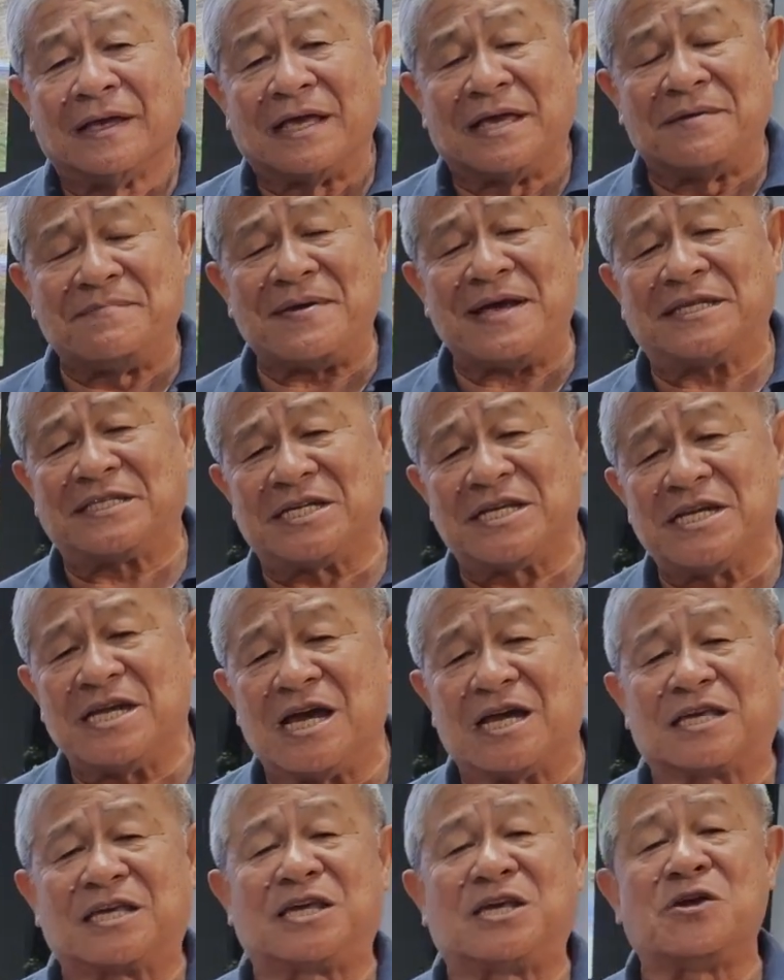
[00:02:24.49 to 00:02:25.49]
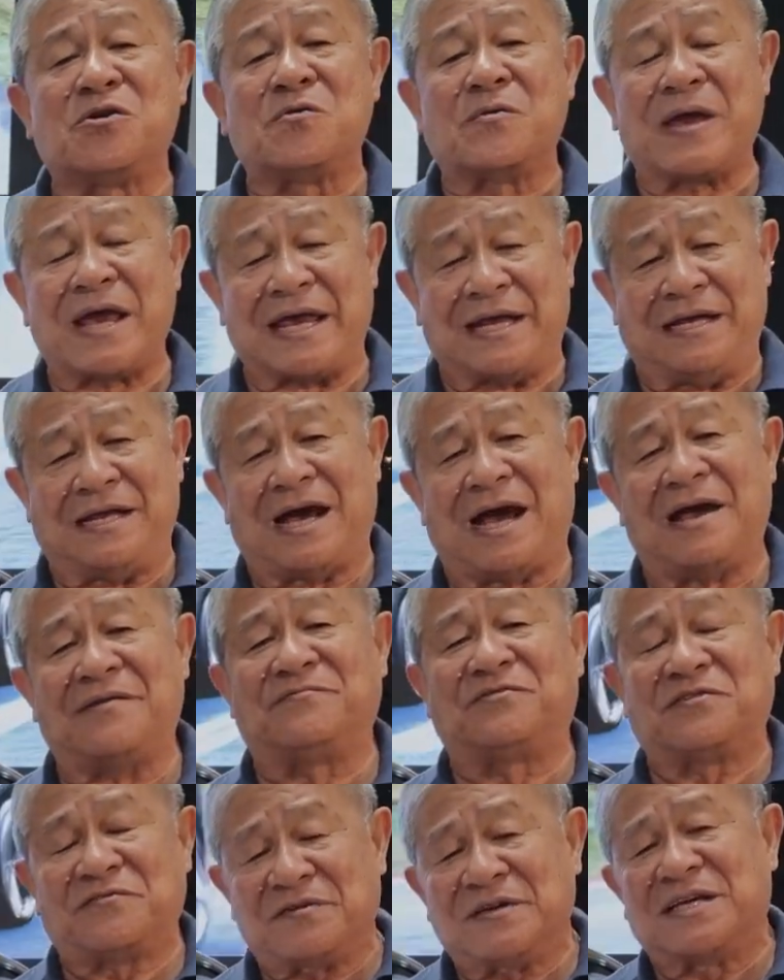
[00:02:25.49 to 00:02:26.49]
Imagine a Q8.
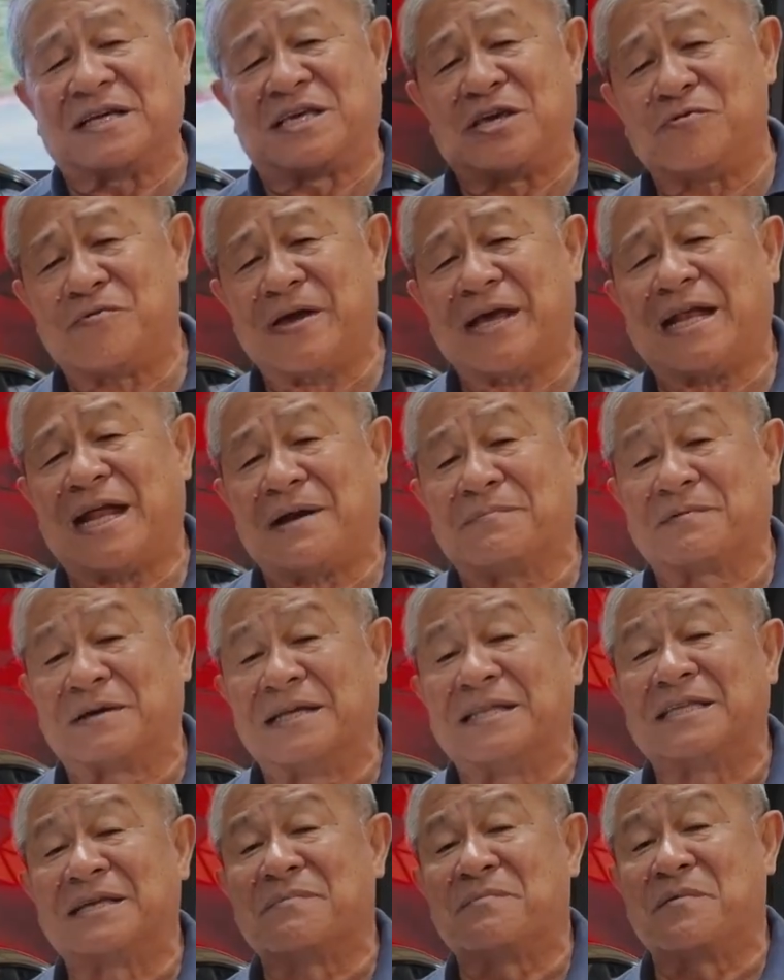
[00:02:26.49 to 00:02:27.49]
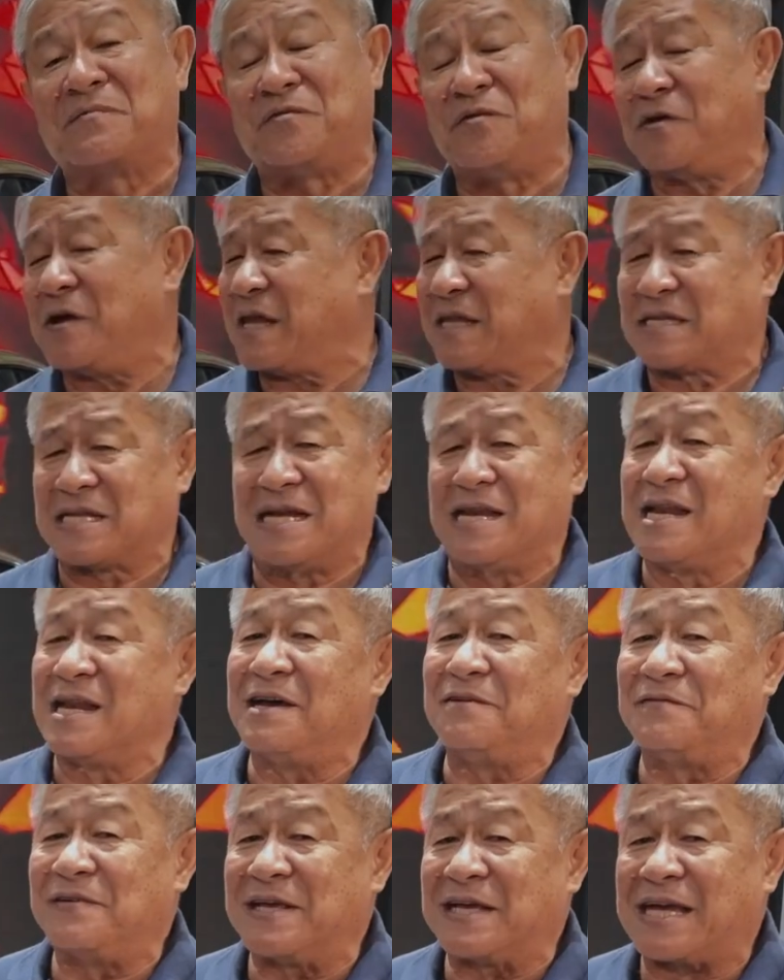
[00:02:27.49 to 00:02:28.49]
I've driven a Q8 up Genting before. It's a
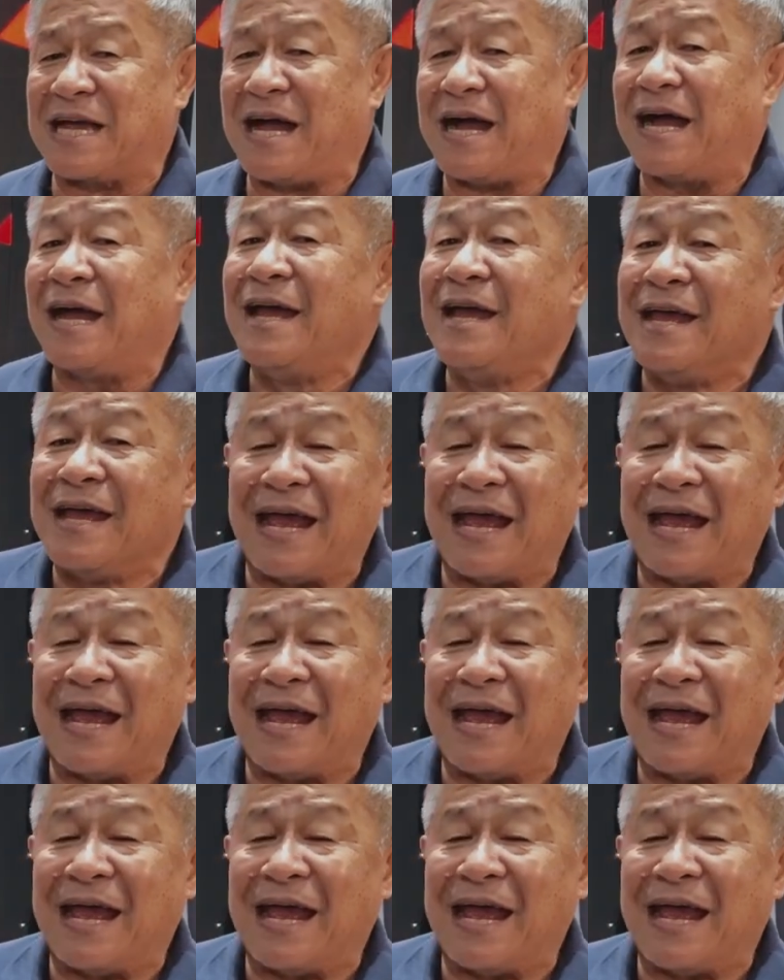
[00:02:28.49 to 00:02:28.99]
lovely car.